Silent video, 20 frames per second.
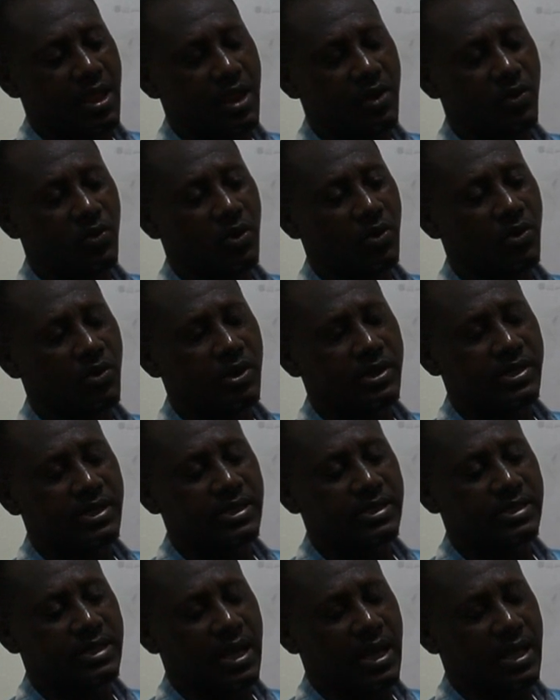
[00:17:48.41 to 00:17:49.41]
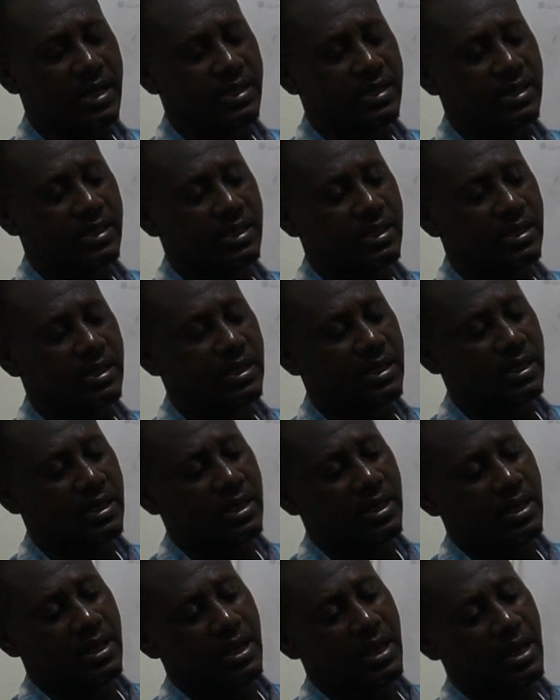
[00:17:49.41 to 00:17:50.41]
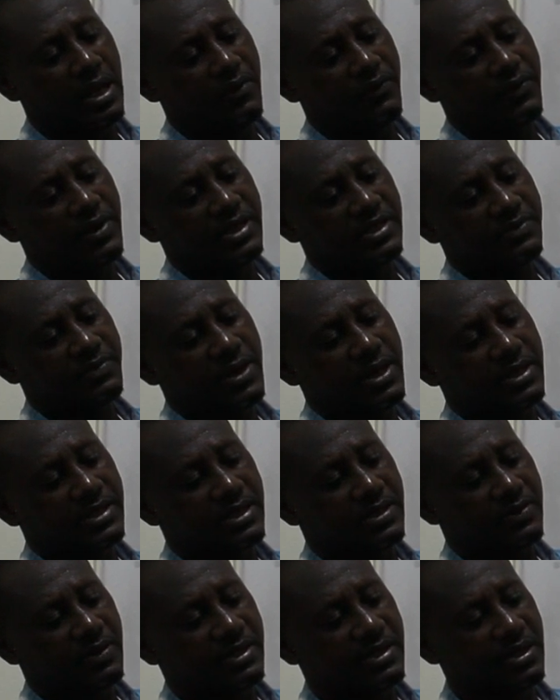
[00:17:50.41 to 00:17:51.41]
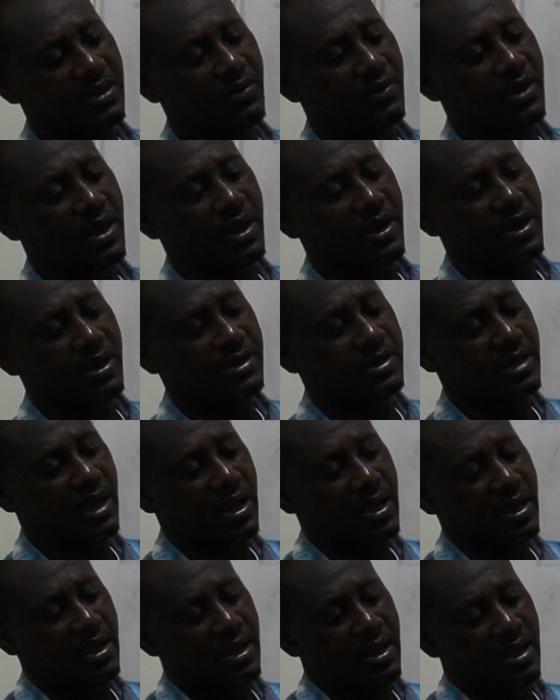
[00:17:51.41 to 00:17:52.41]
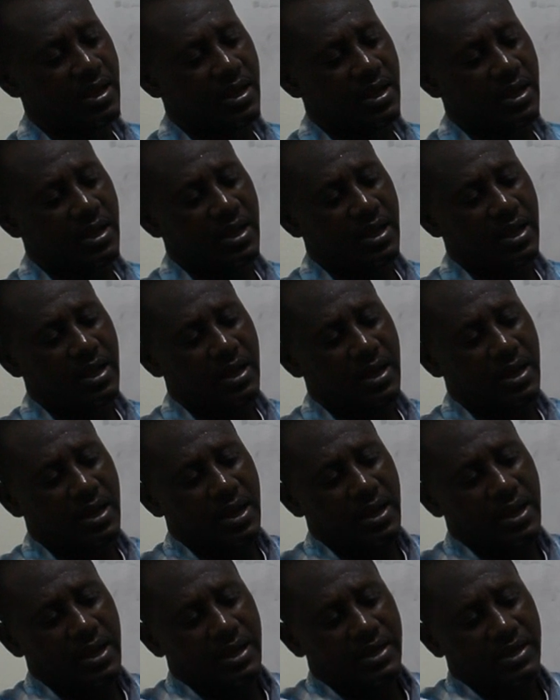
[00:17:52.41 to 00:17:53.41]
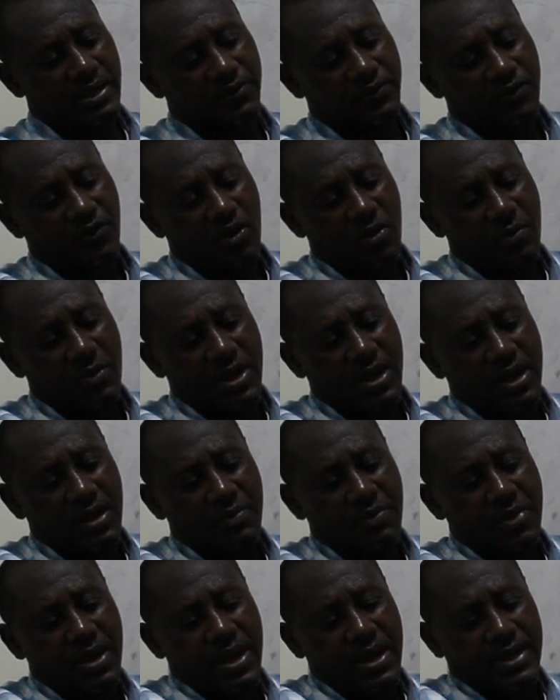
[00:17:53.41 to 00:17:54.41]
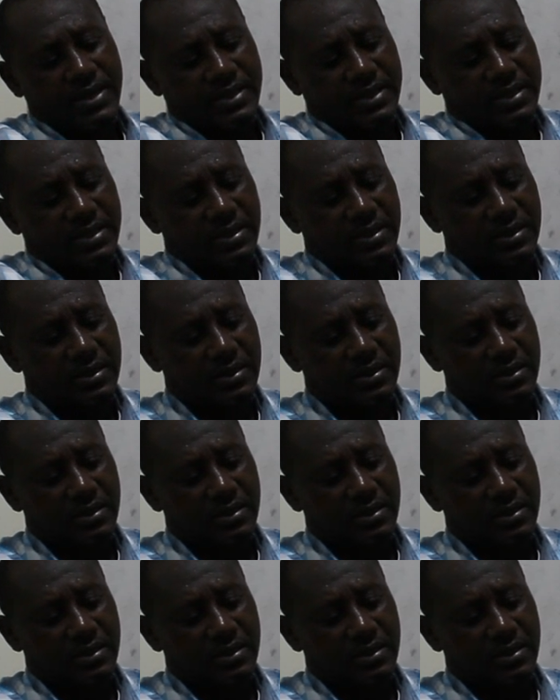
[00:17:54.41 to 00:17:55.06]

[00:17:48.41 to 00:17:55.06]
And you will notice that if this base is rectangular in nature, then it is forming the base.